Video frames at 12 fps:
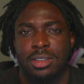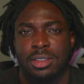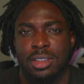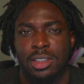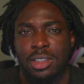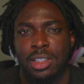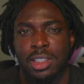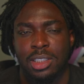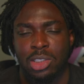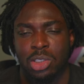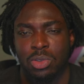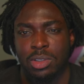Just look
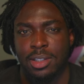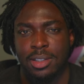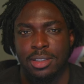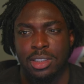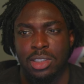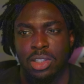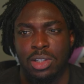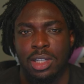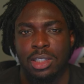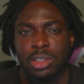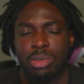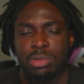into it, or just learn how
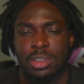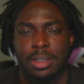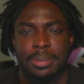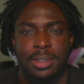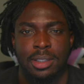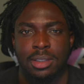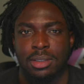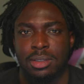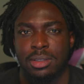to do something.